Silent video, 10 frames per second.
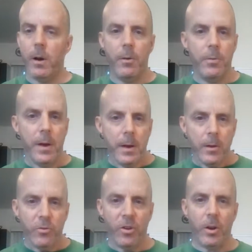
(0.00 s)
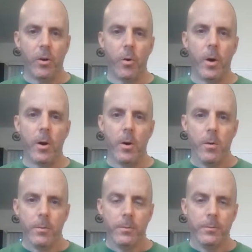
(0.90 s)
of Chingo
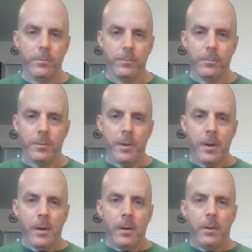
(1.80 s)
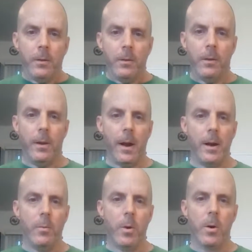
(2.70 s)
Gringo.
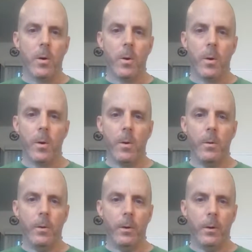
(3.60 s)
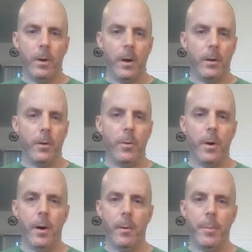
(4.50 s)
Today we're going to do
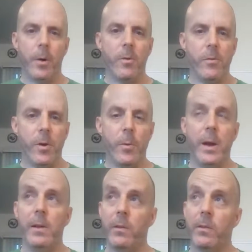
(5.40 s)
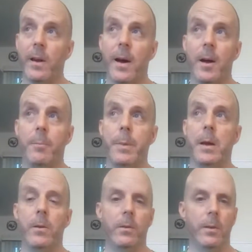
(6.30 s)
the beer review inside
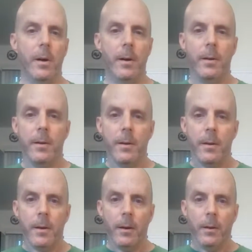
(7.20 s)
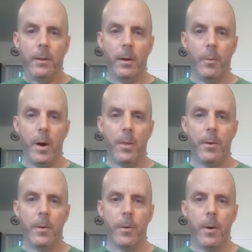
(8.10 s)
because the
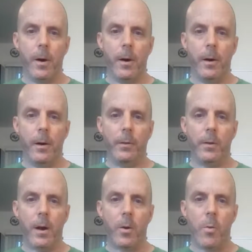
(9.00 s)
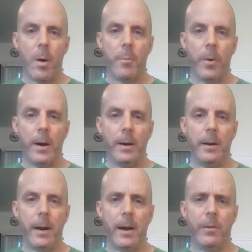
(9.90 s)
weather is not
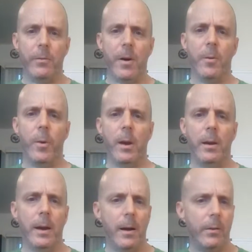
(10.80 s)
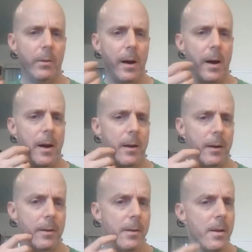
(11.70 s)
cooperating today. It's very windy outside,
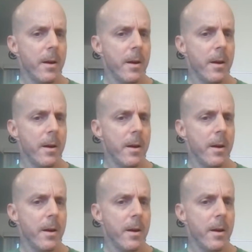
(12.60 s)
and